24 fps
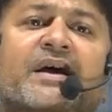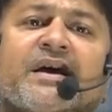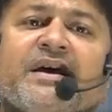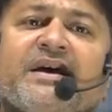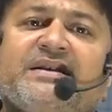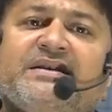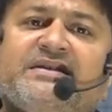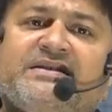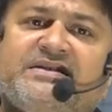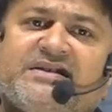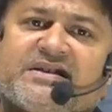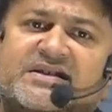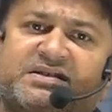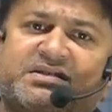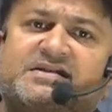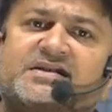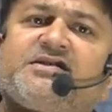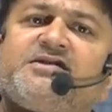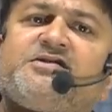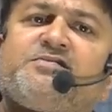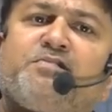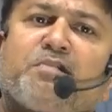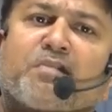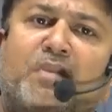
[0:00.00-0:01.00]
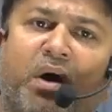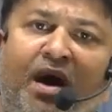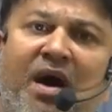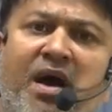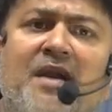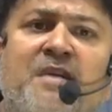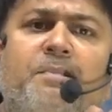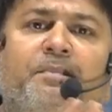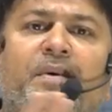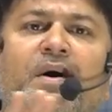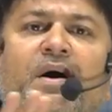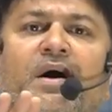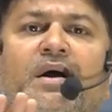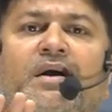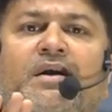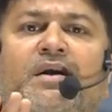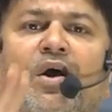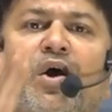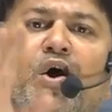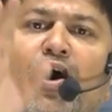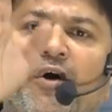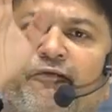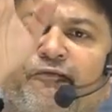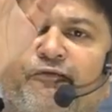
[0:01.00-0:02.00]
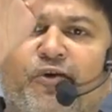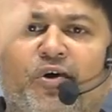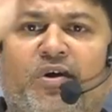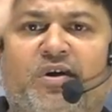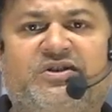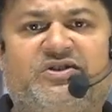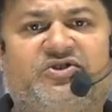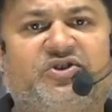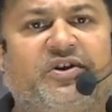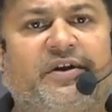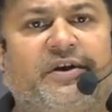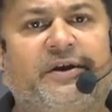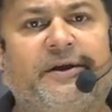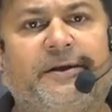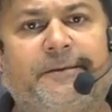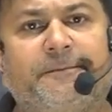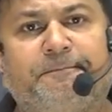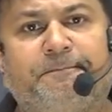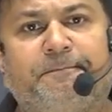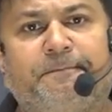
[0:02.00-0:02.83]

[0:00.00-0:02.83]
is just a small part of your journey.